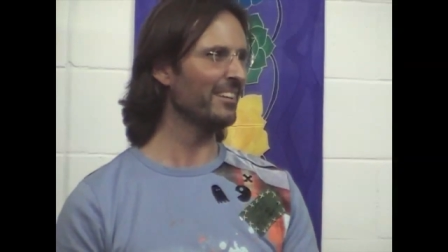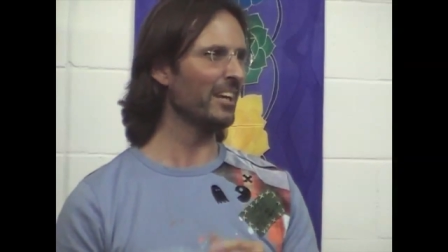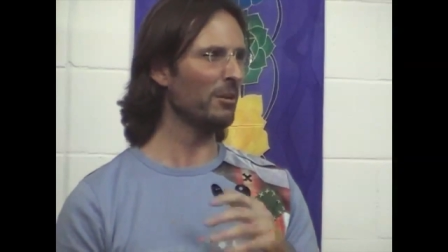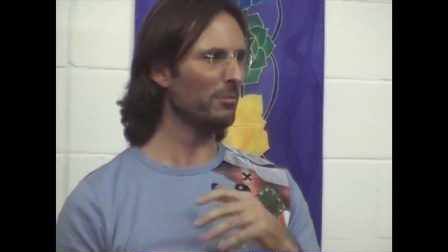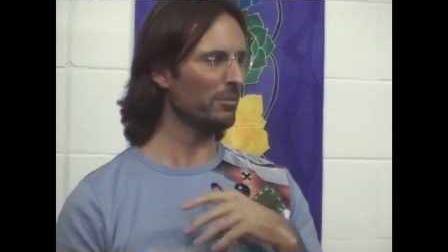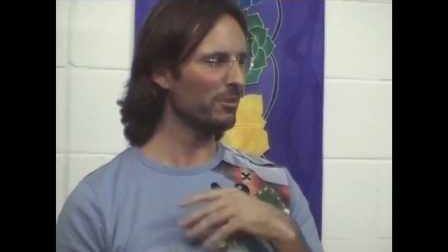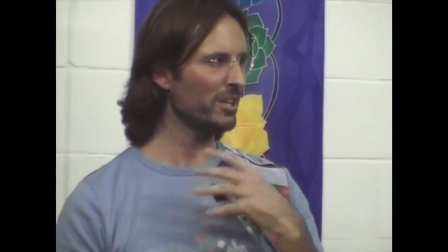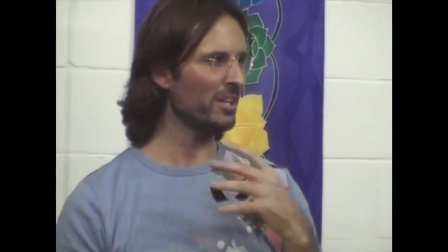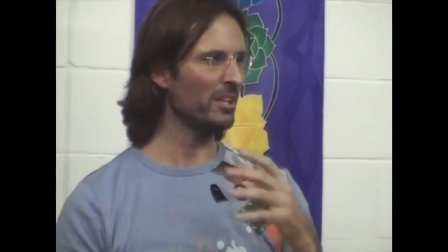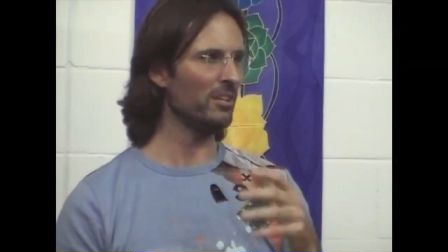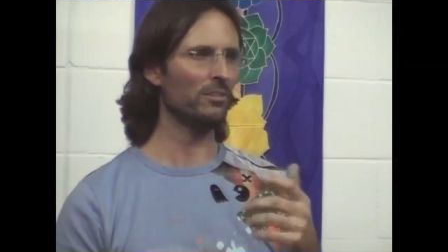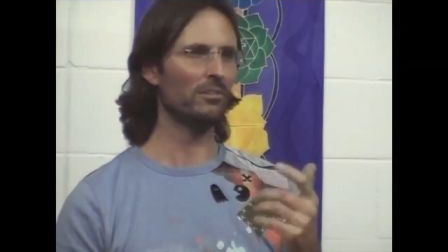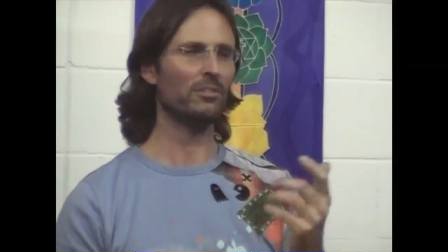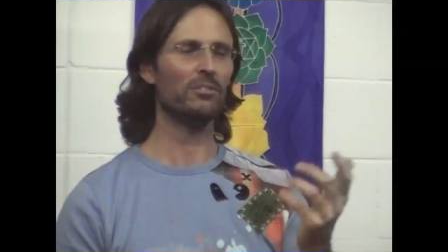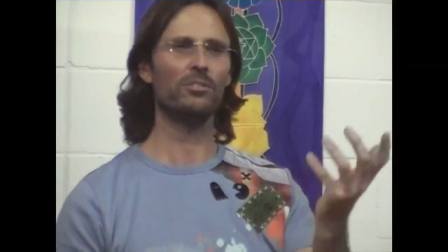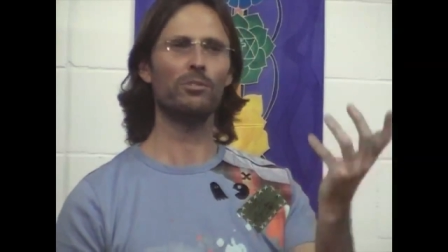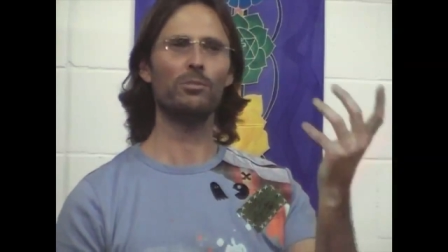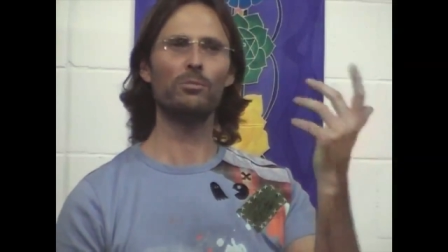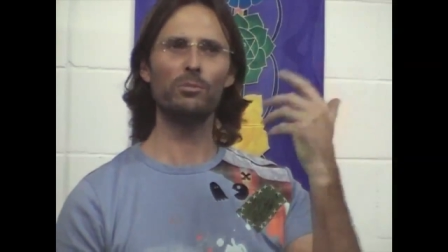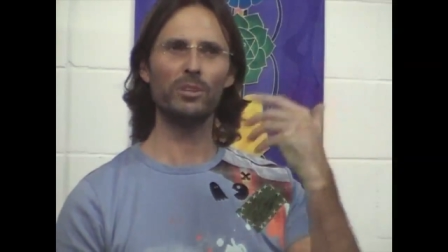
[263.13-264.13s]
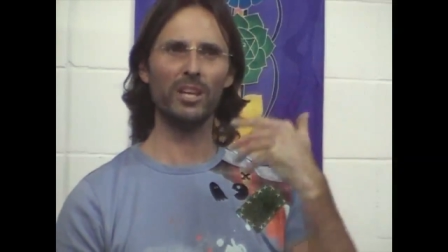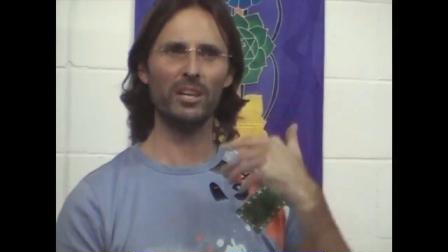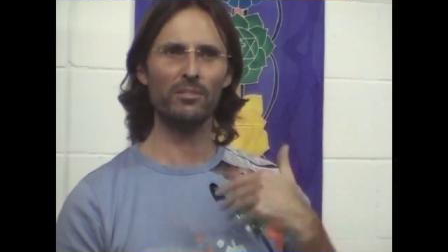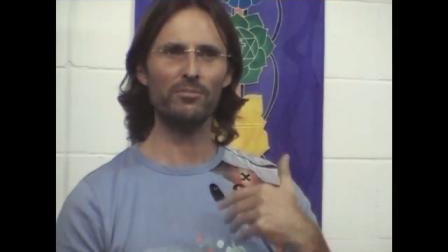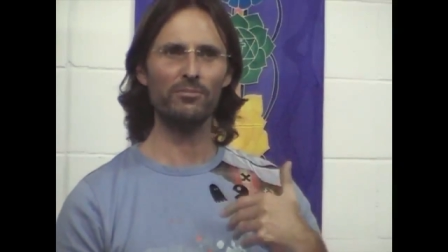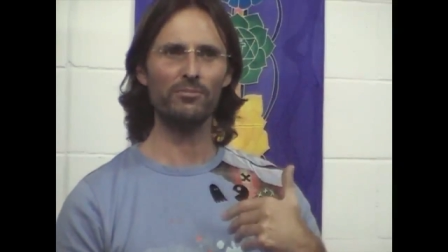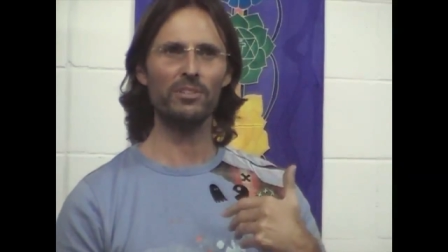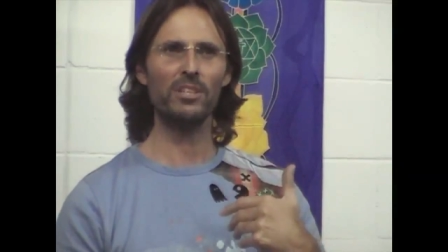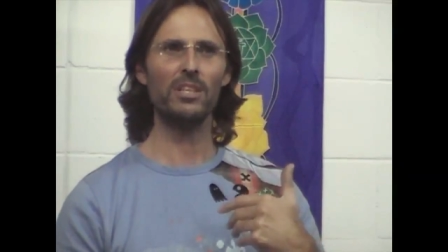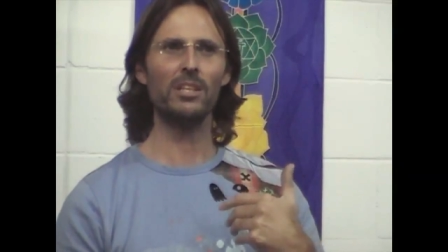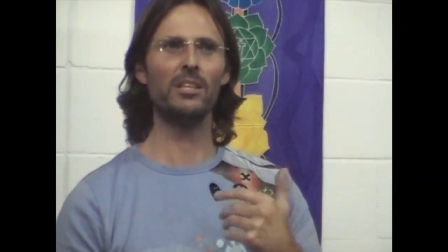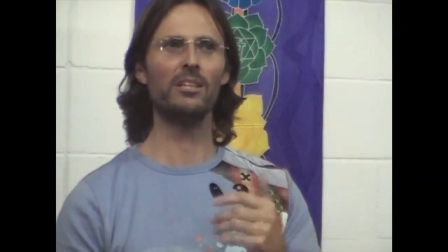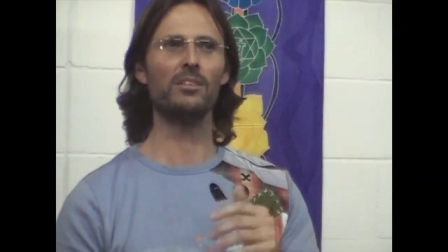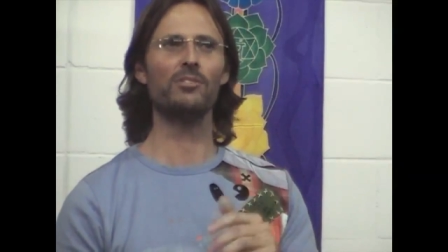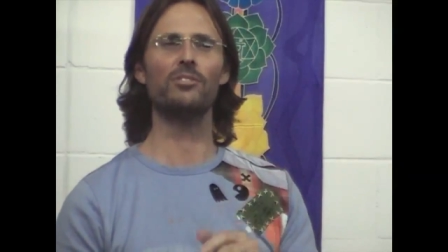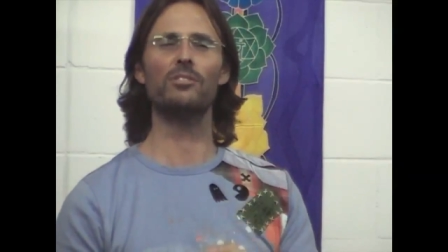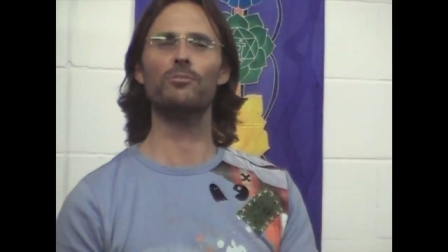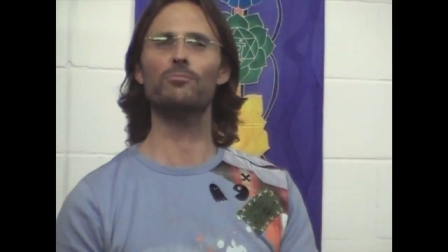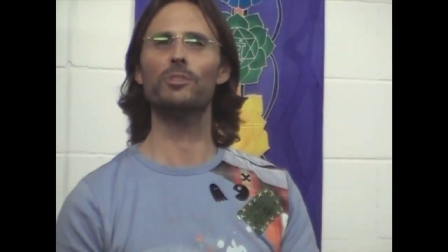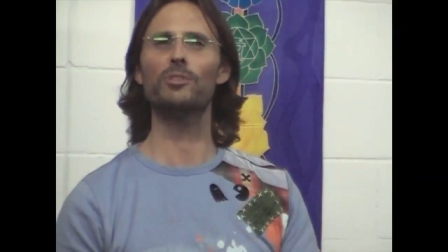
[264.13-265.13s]
They will hear you. You will get
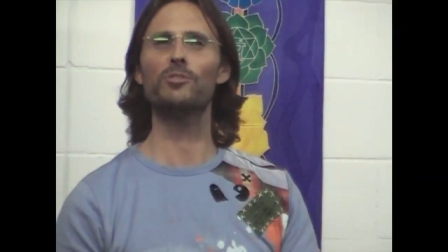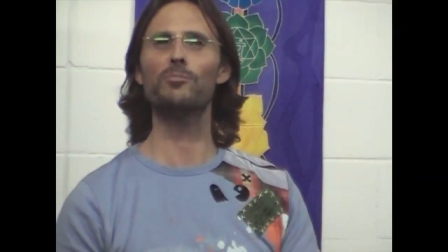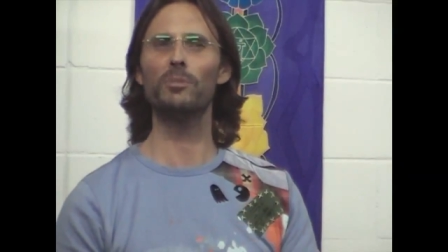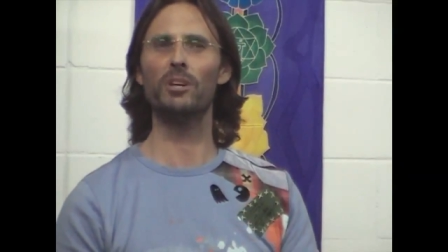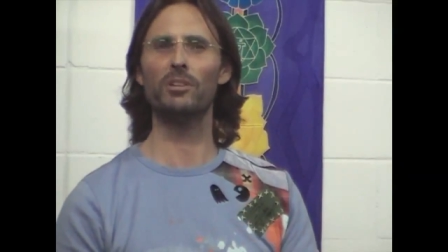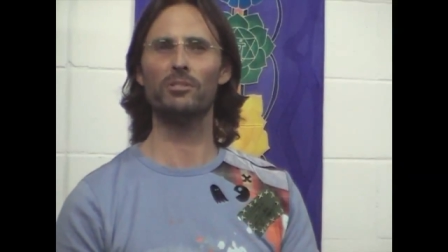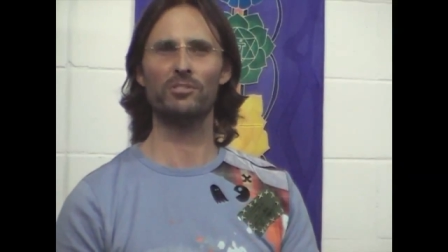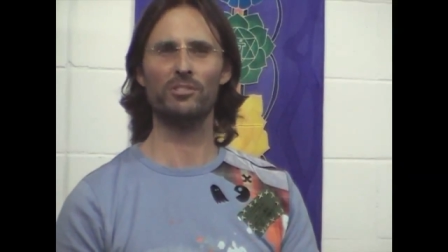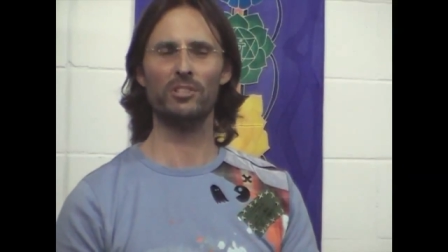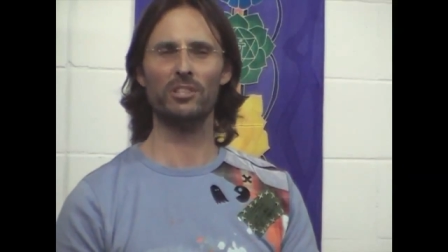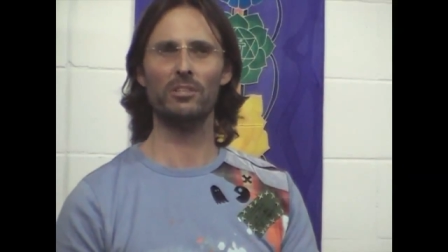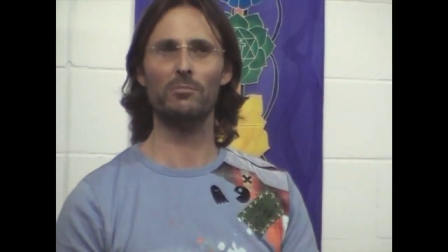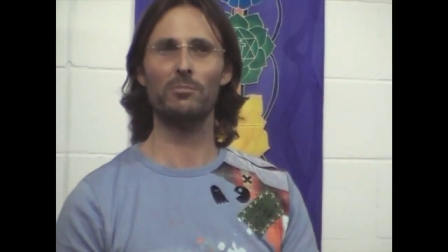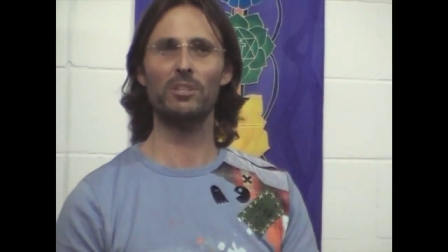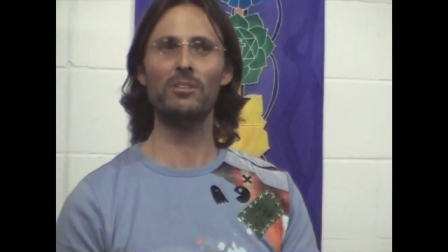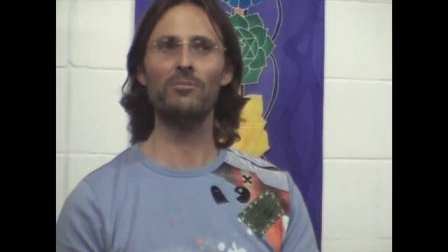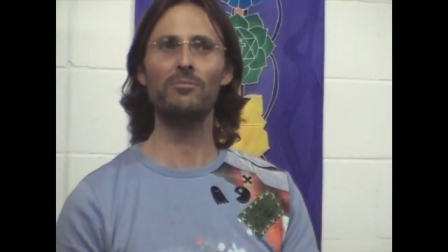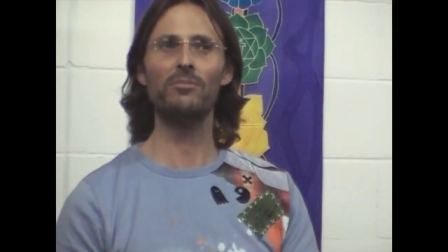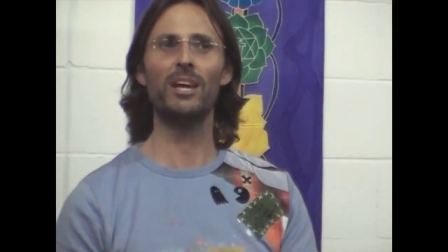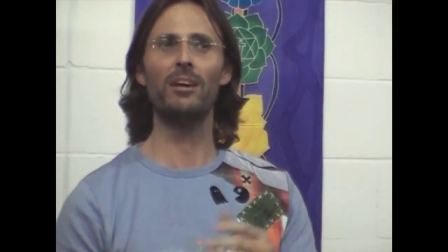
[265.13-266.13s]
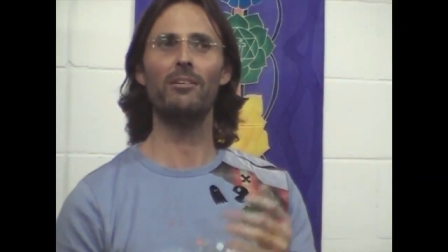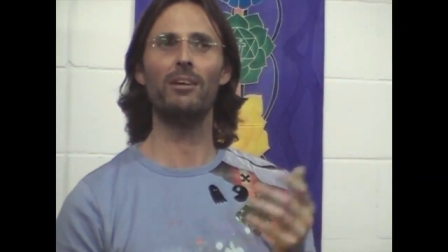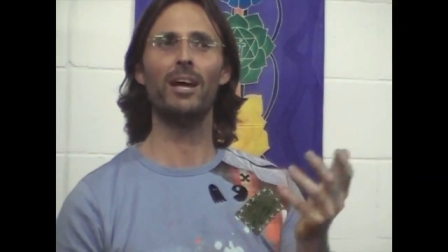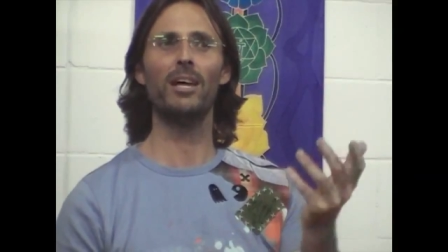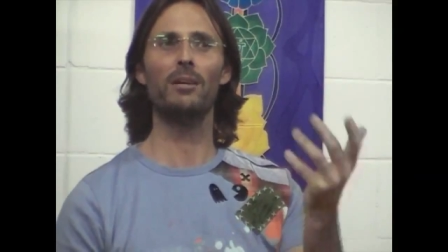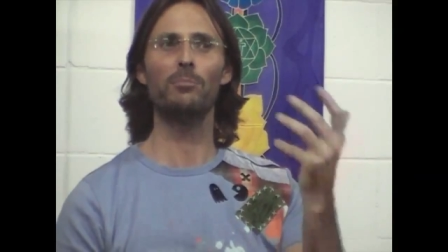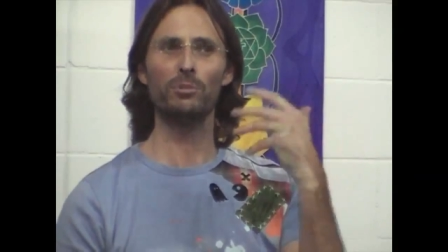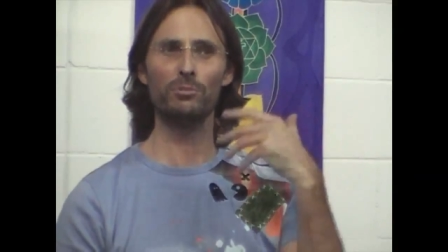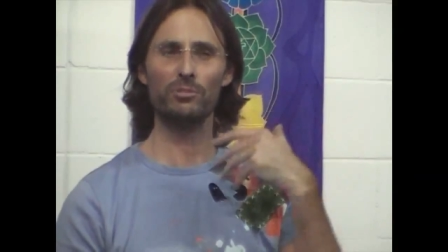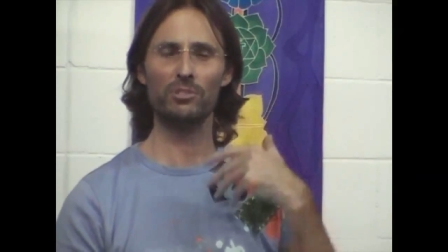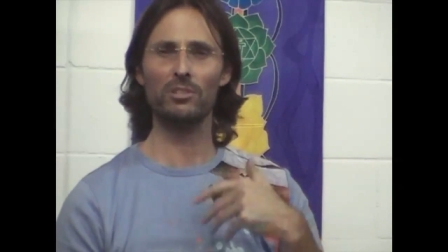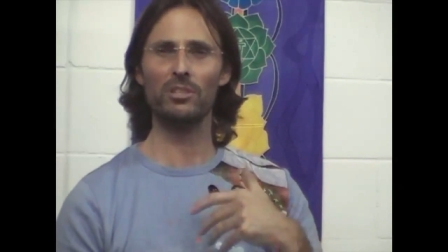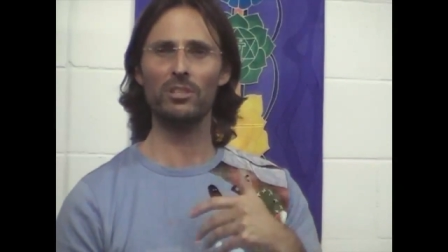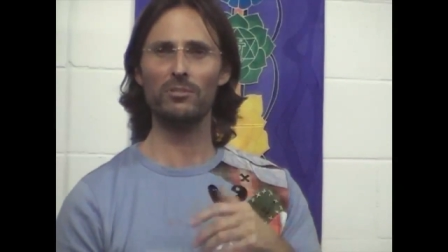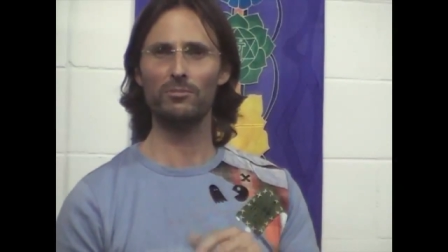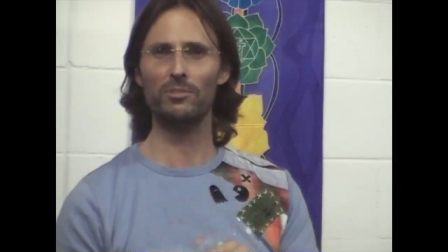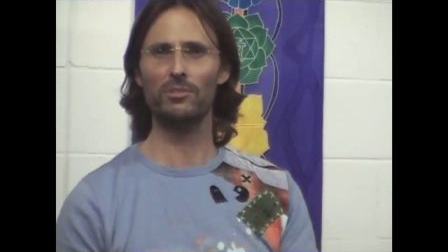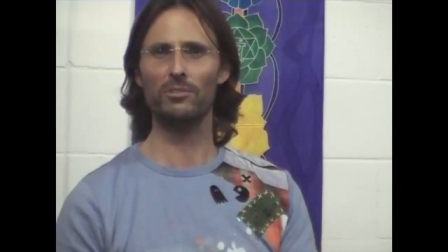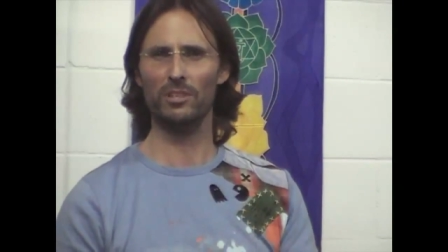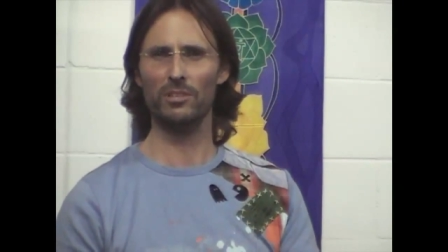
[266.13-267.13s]
feelings in response to them if they're able to
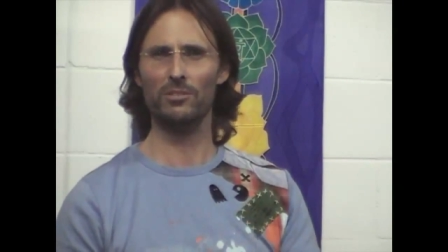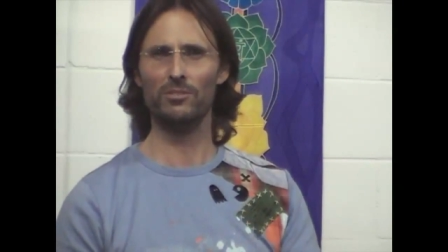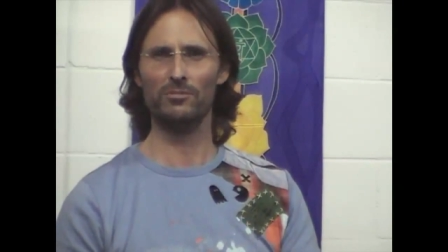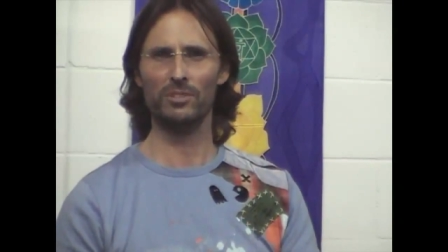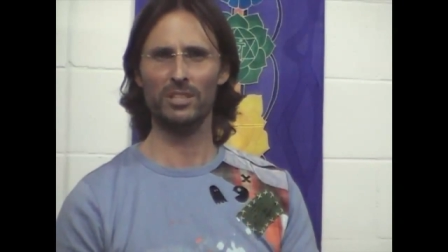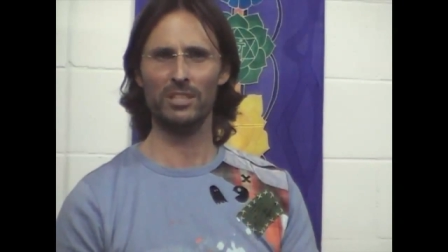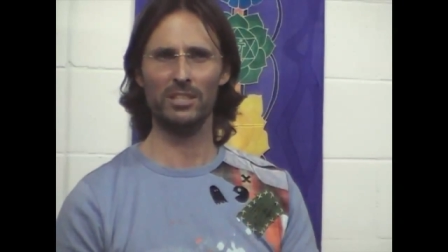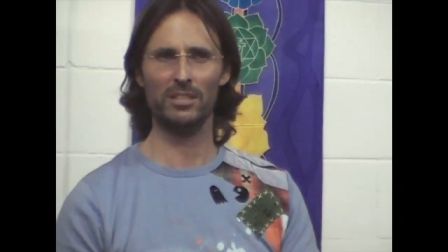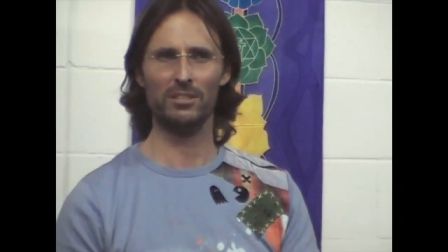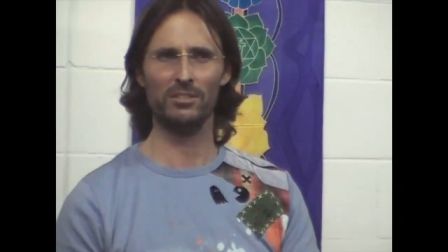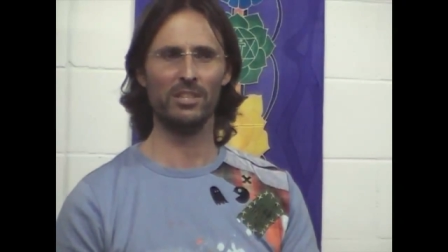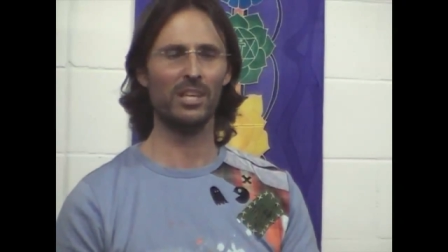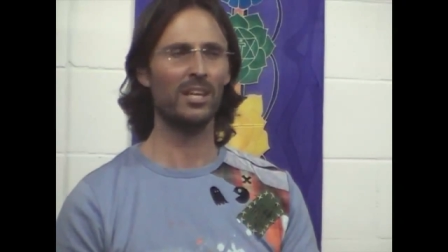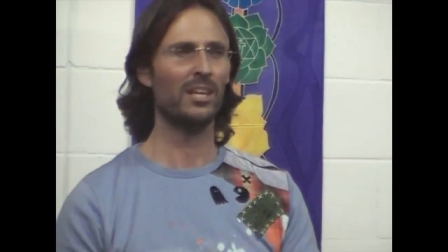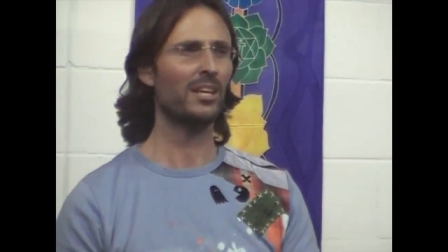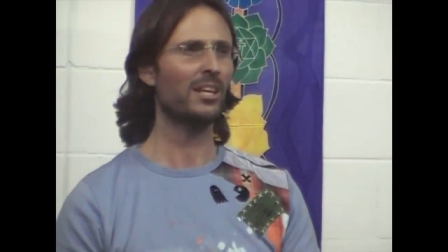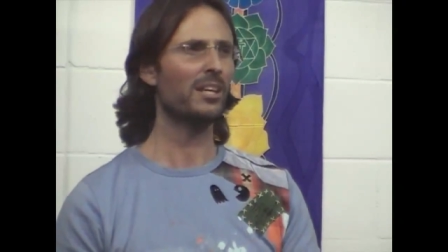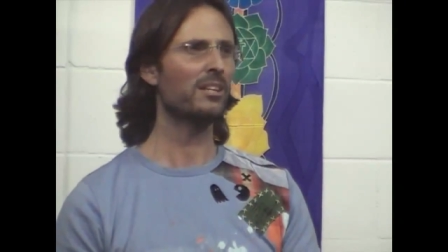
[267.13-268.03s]
give you those feelings.